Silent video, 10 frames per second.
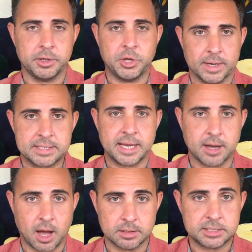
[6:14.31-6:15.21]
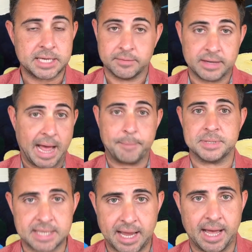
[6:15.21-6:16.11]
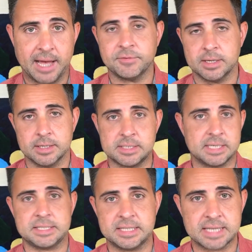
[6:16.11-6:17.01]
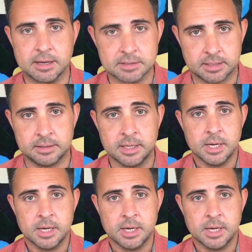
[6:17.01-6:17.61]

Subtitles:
USA college town that happens to have a 60,000